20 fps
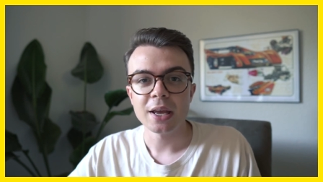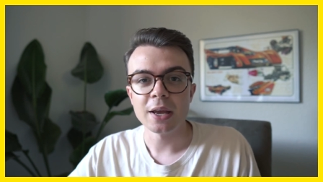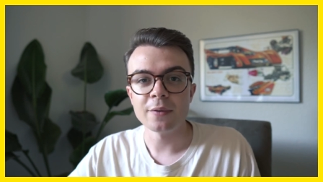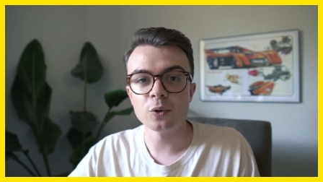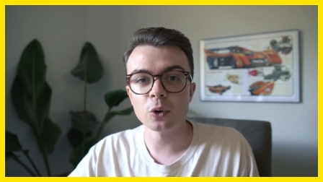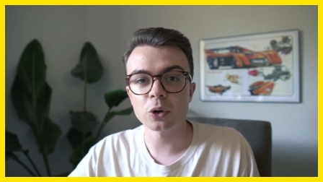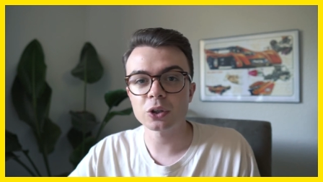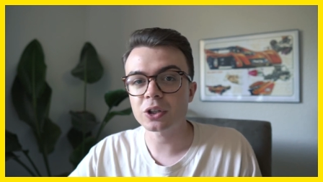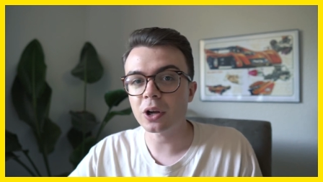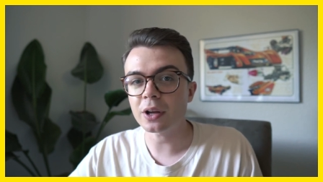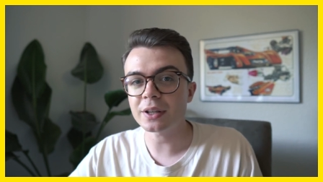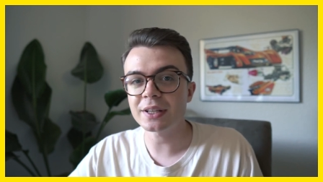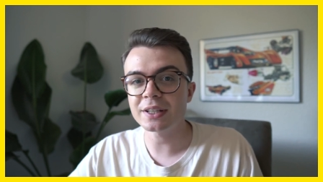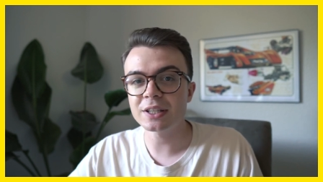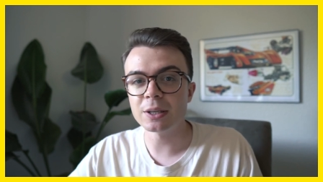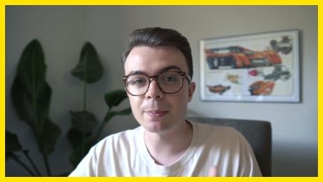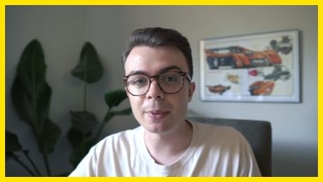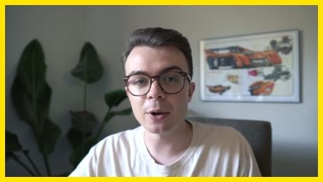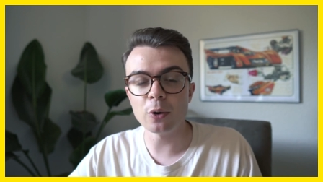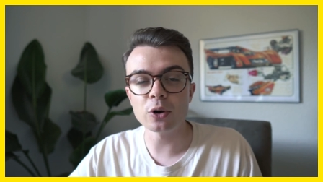If you're starting
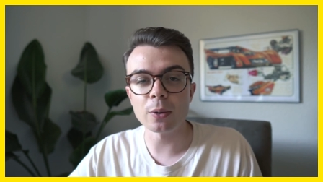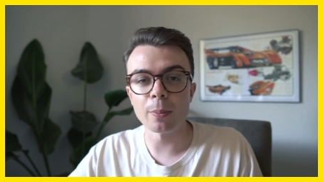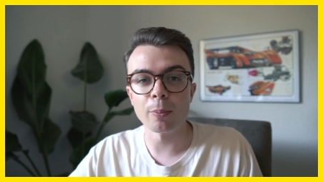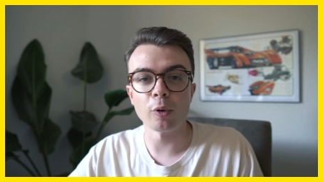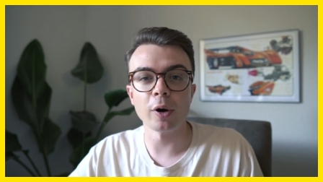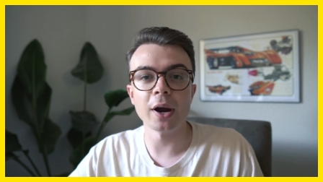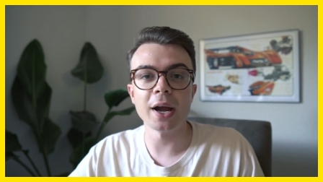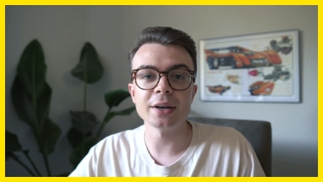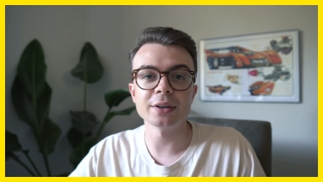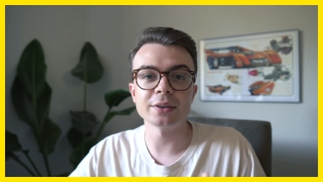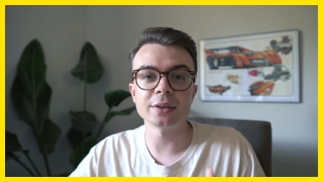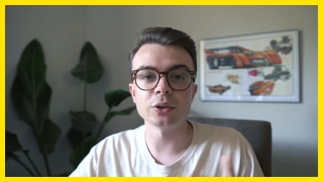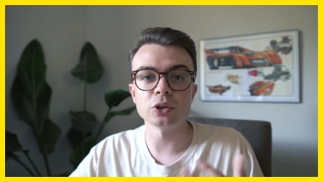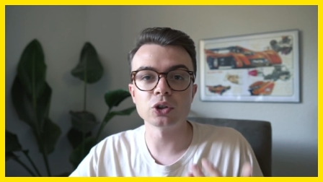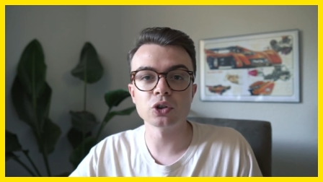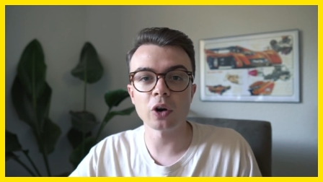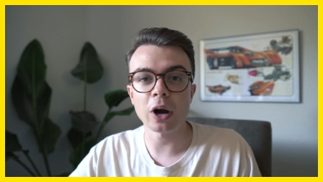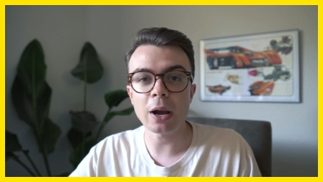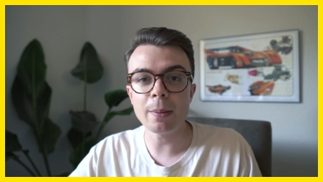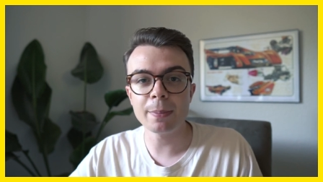to build a brand, then
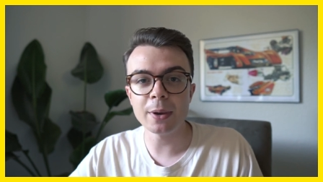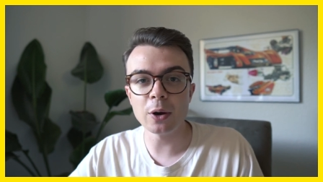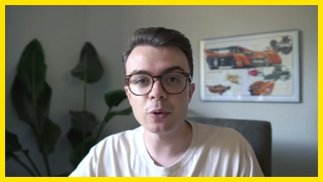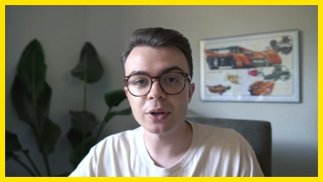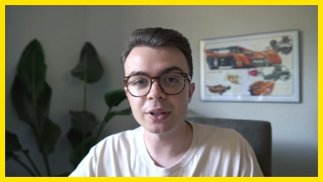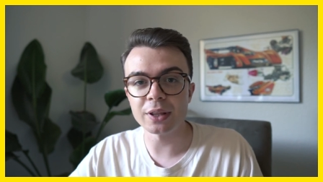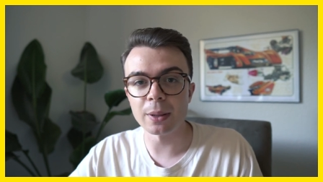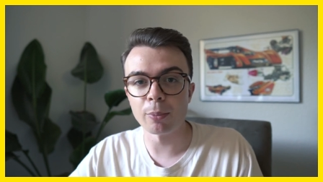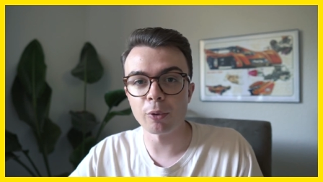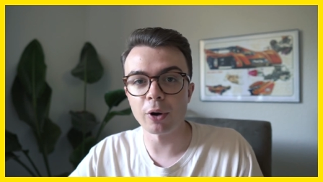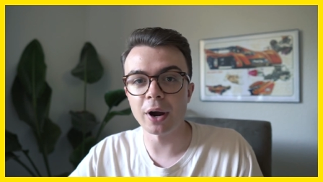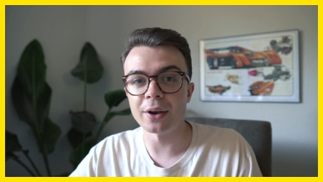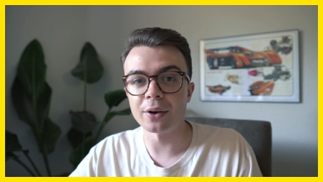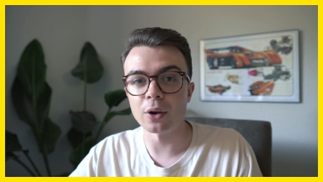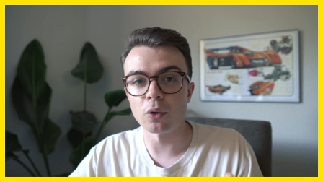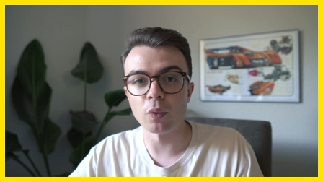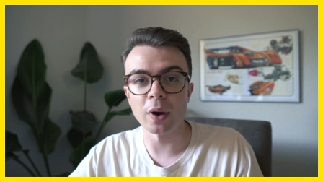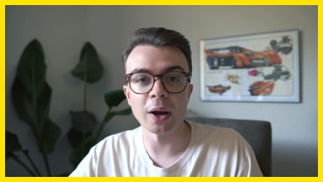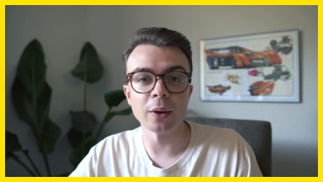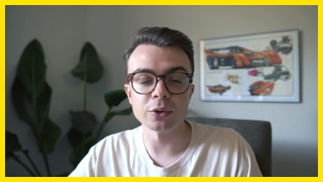try building the
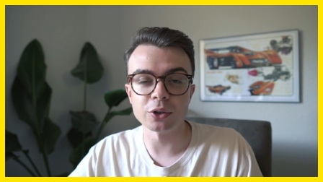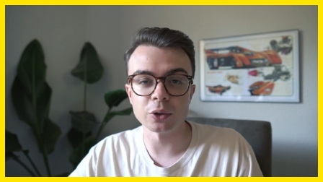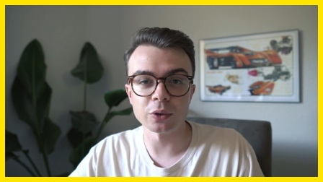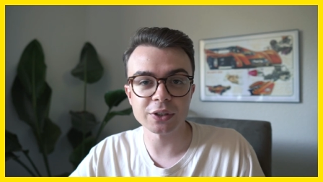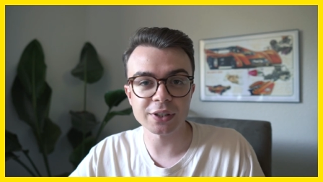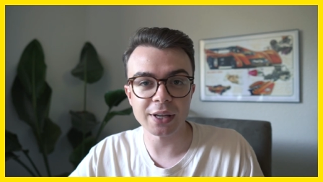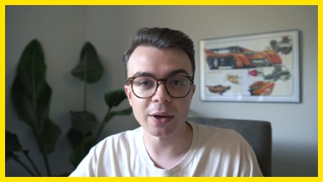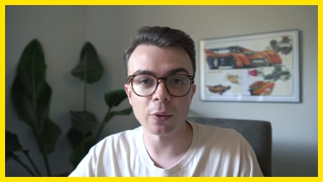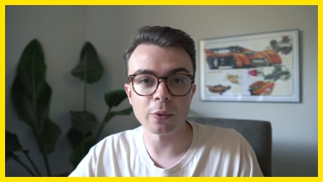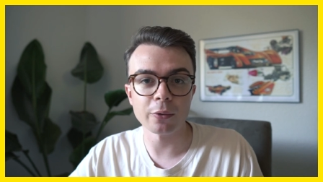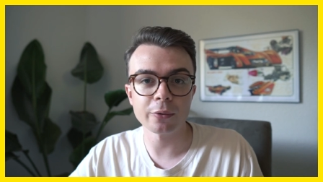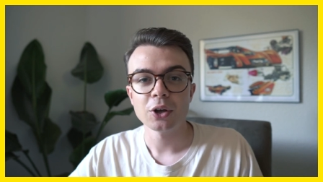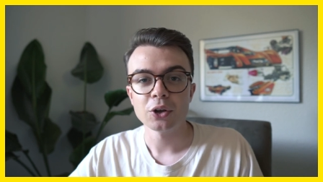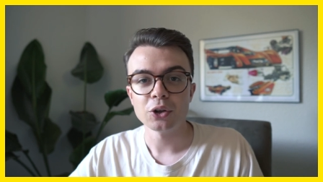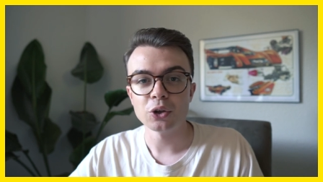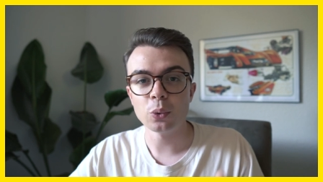brand around yourself.